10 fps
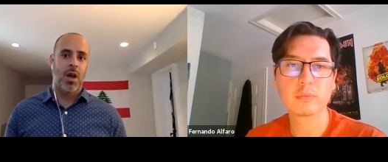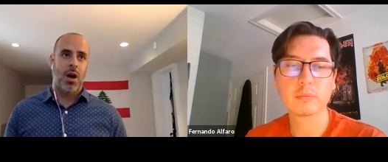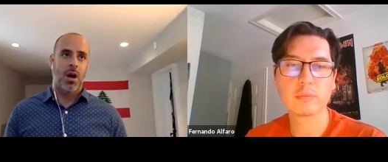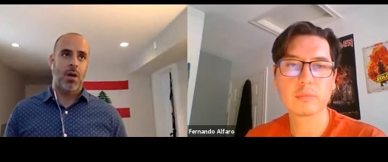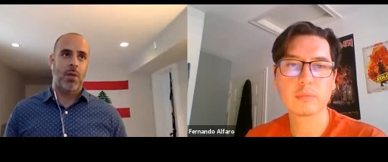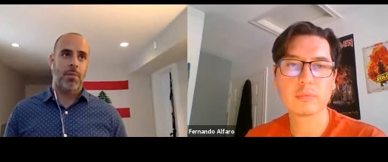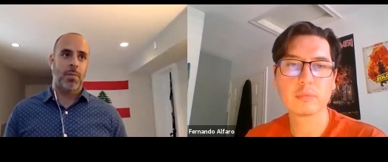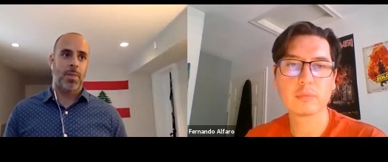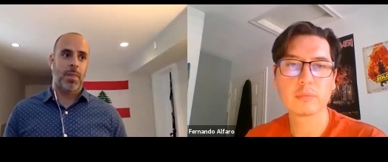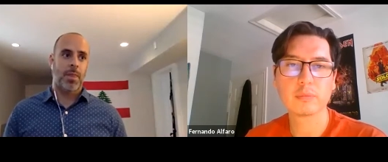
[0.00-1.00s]
Speaker 1: Um,
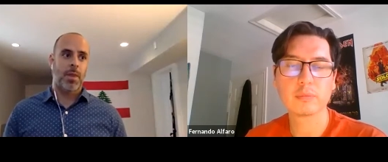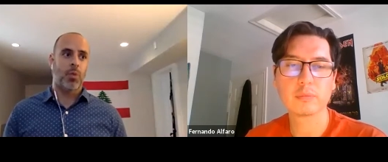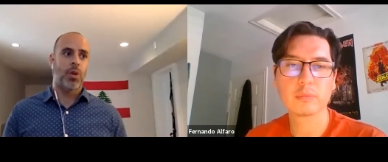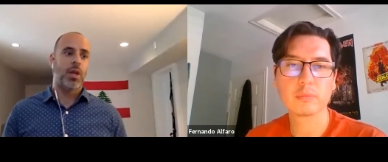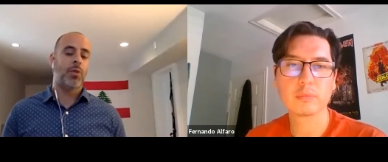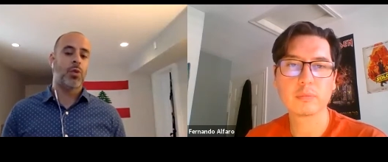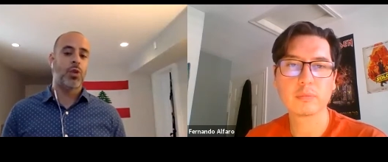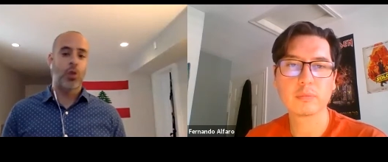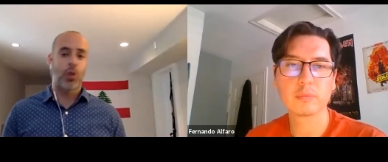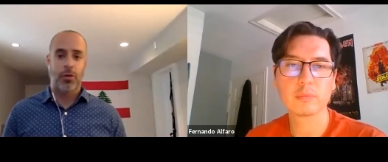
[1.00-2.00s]
would it? Would
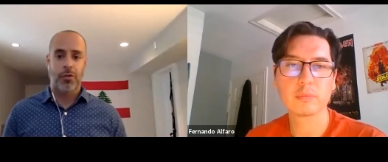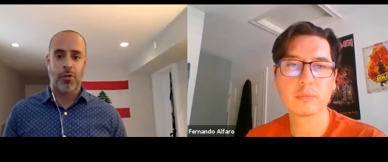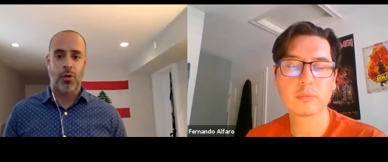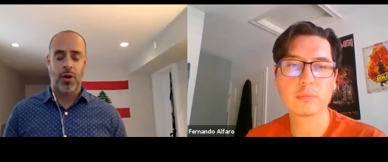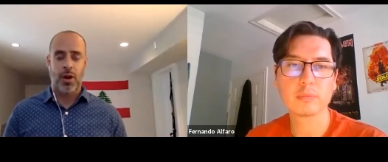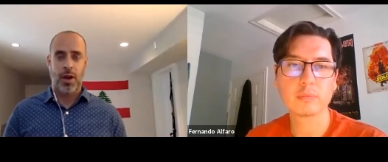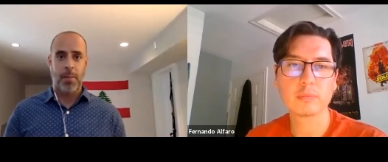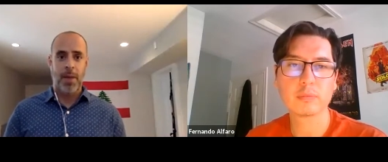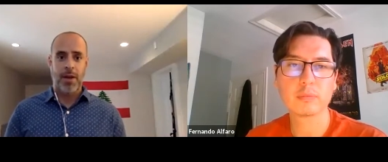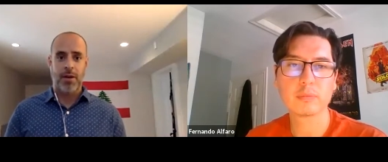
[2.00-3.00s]
you look for a
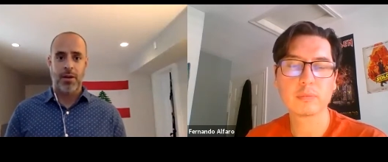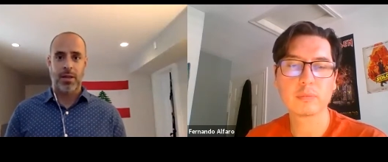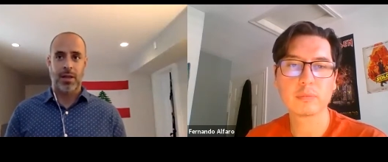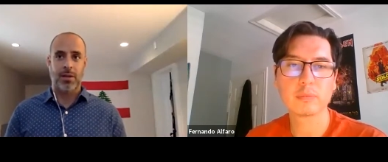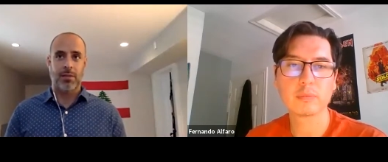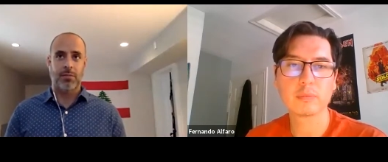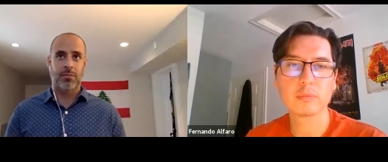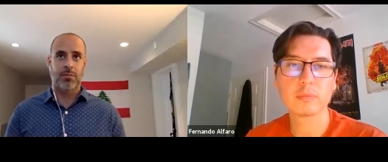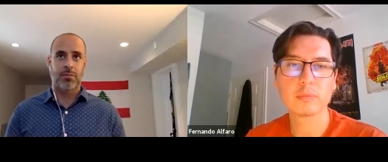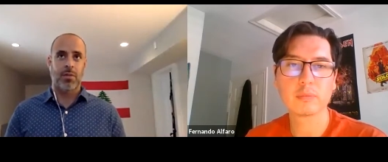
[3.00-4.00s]
better, like a
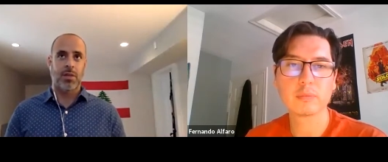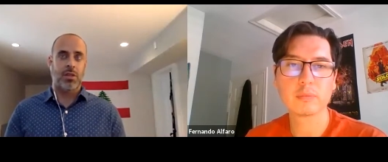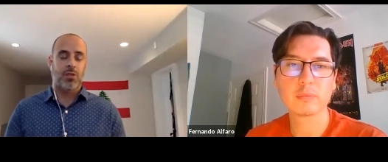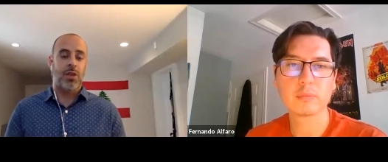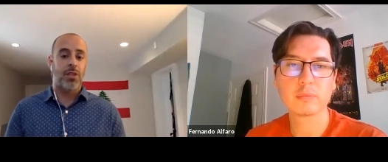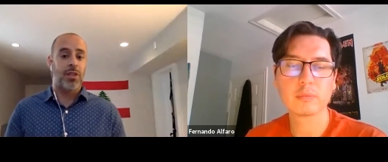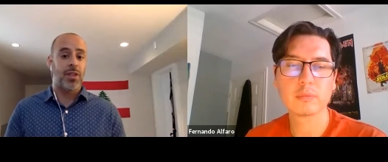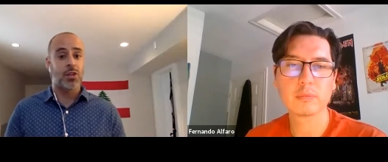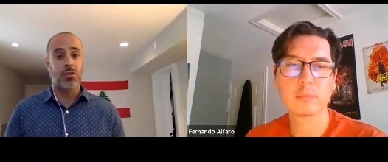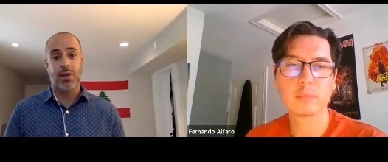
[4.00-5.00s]
strengthen the
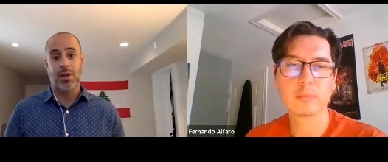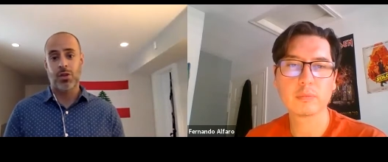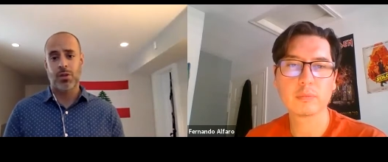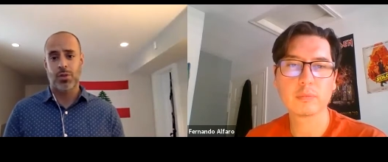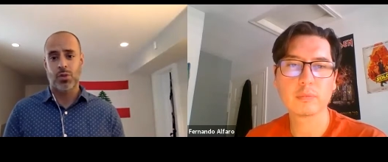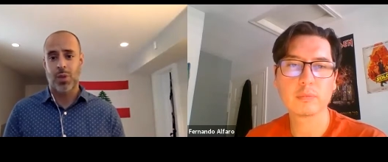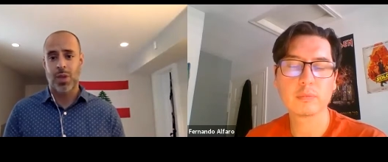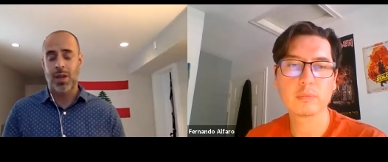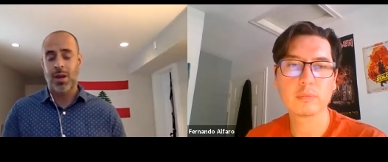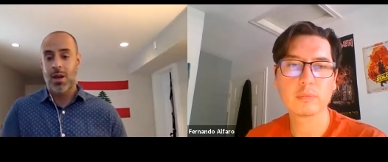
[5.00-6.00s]
integration
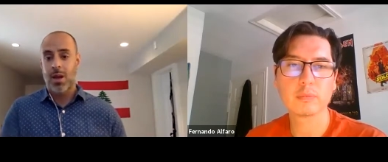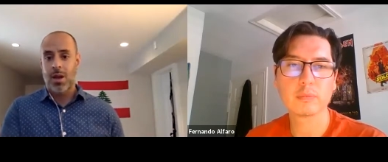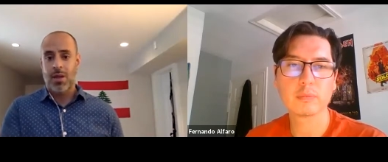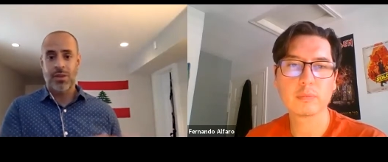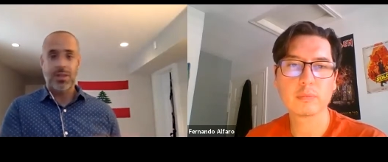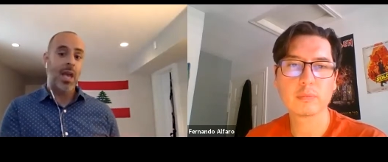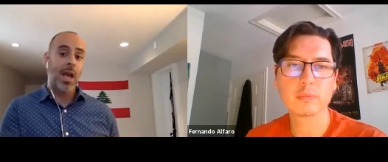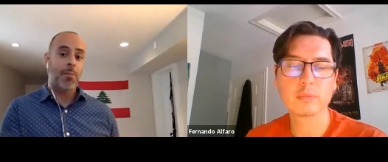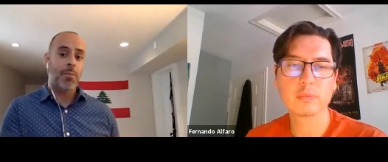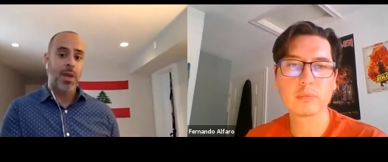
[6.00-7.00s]
between the
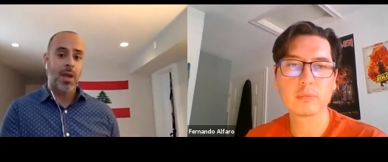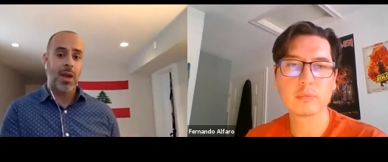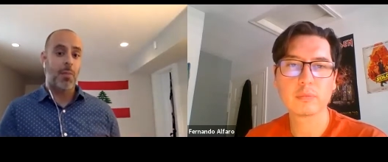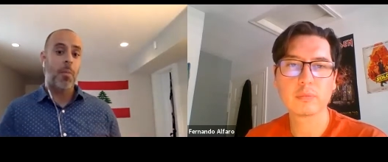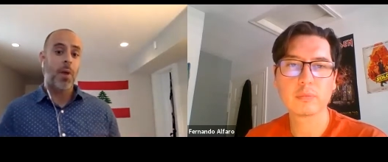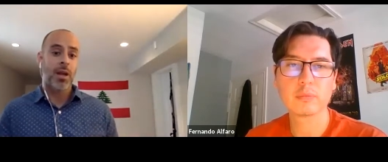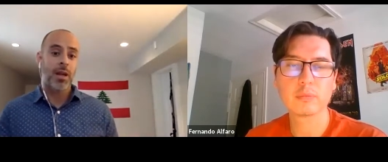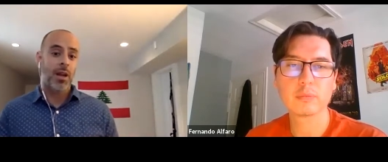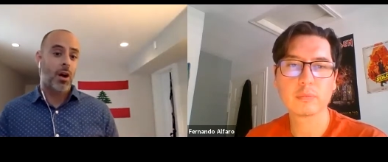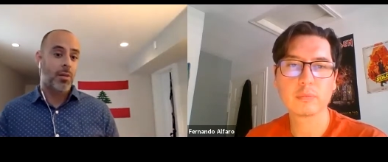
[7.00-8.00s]
DMP and a
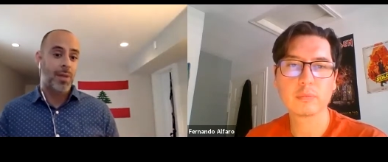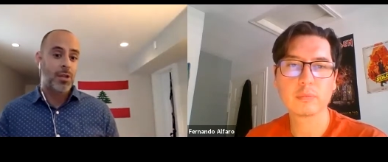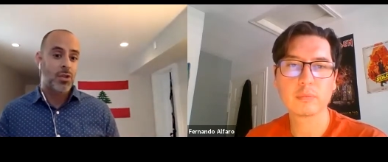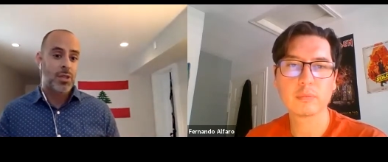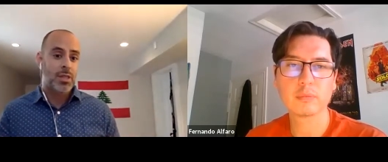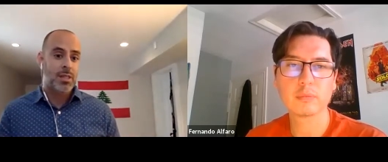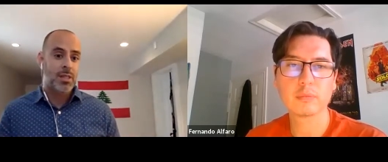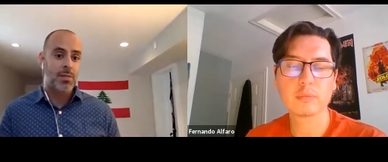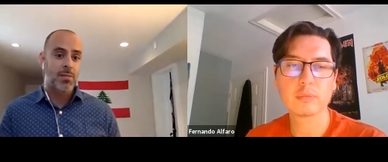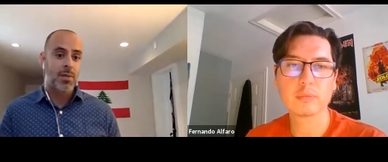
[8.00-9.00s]
marketing automation
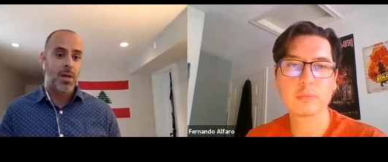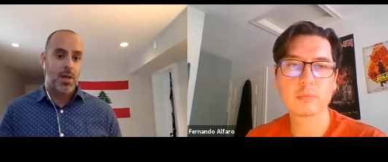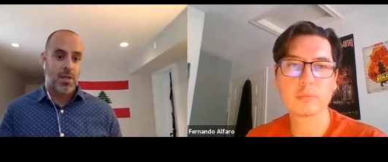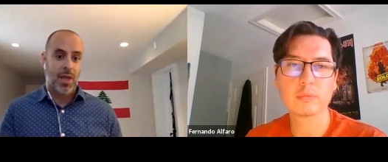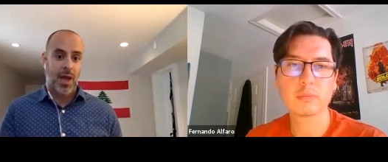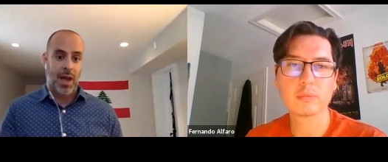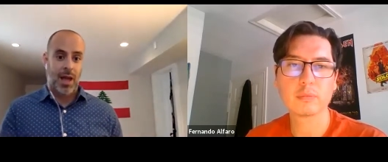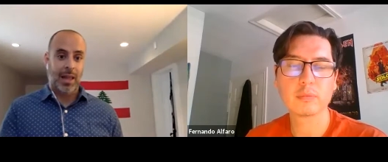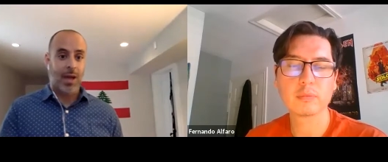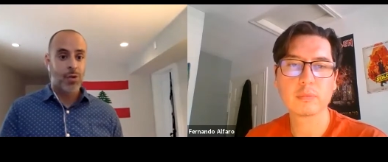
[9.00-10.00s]
system? that
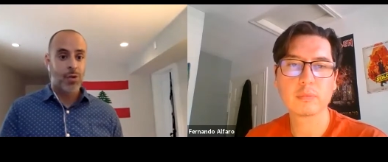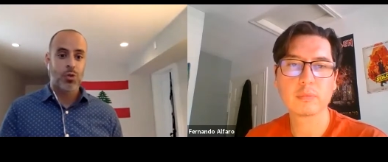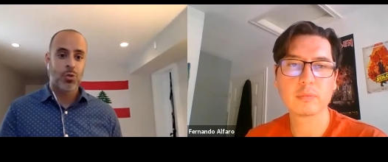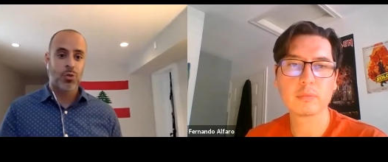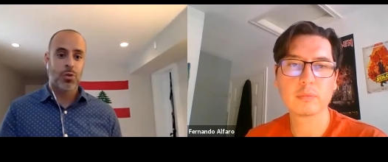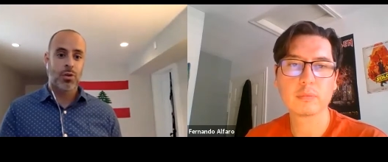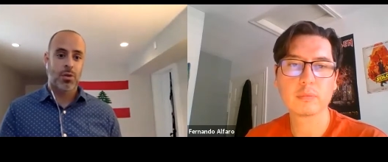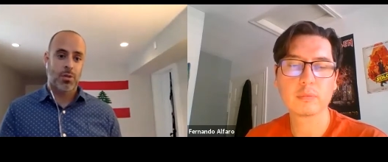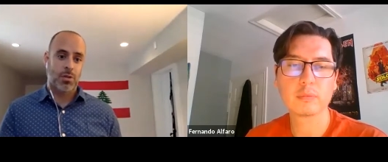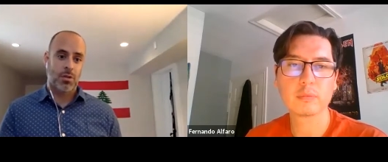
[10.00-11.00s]
allows you to do the
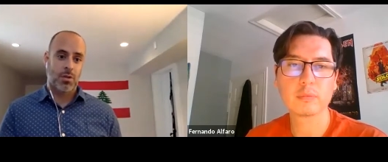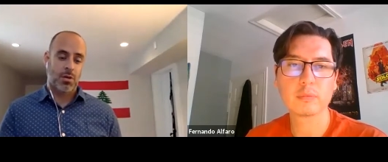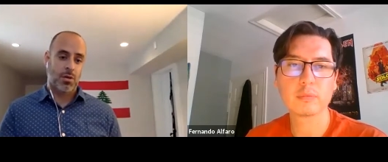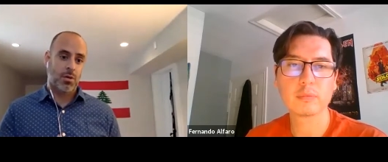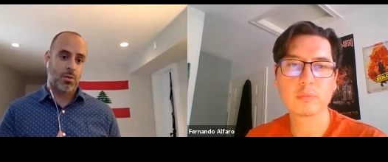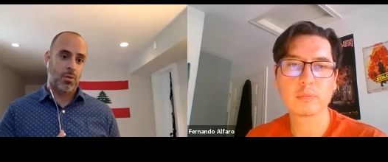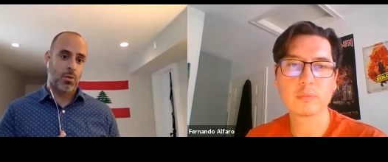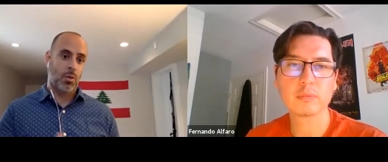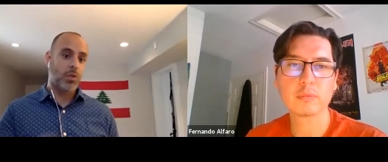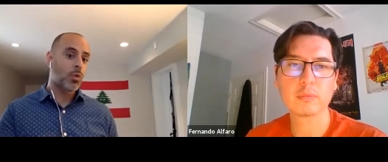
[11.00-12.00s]
the
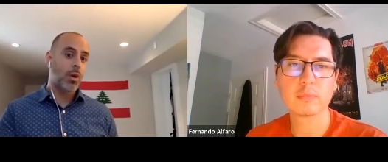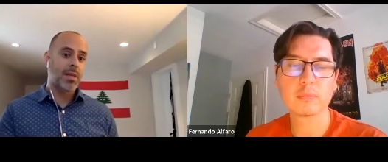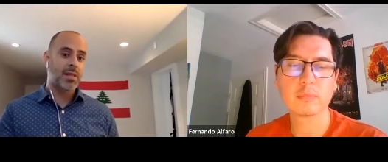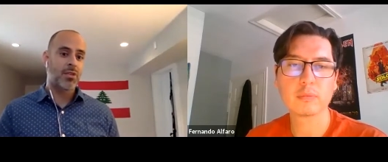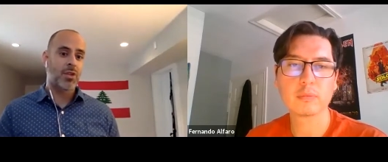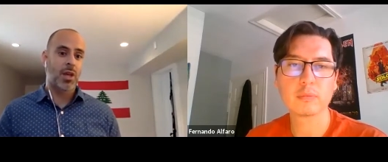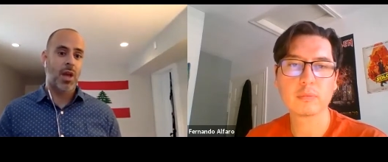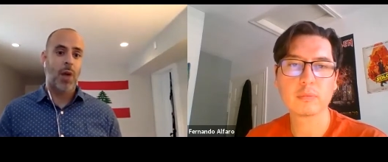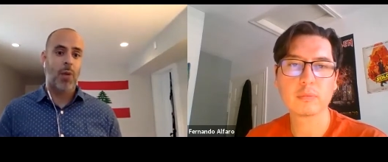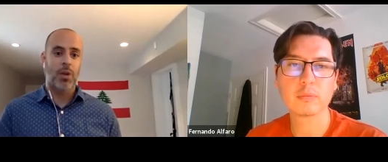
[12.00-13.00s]
one-to-one messaging
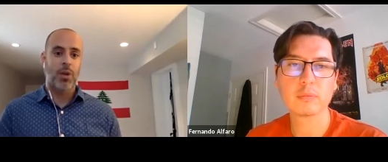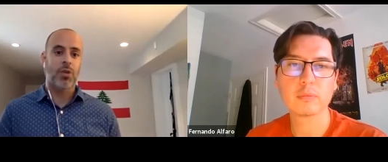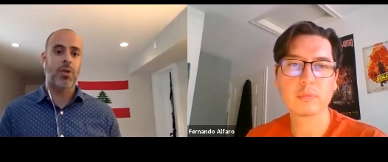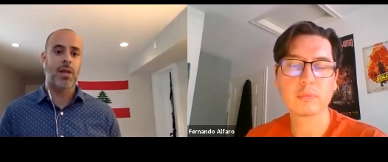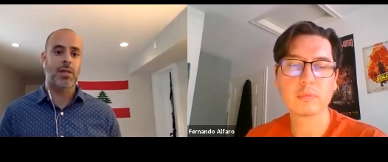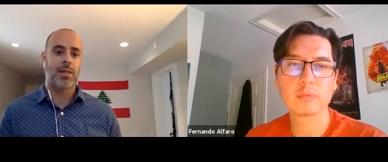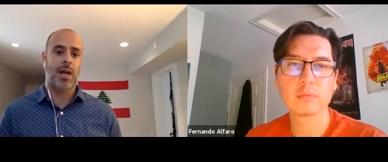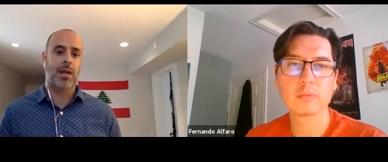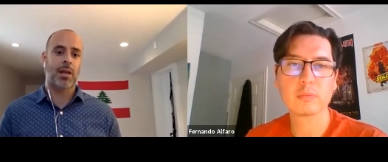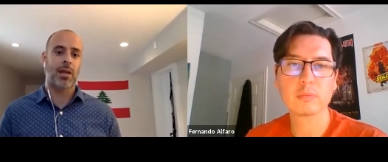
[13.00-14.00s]
how are you guys
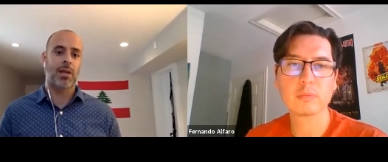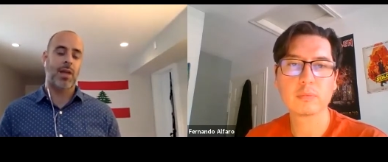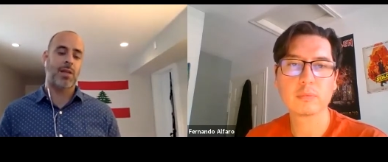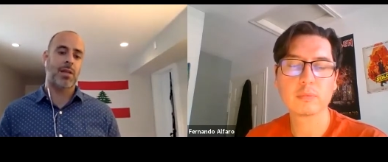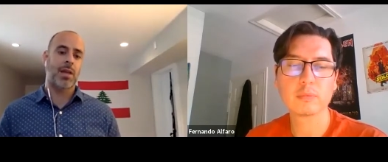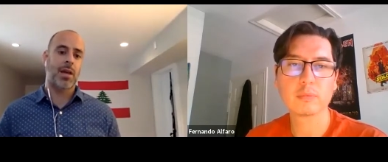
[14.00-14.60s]
tackling that today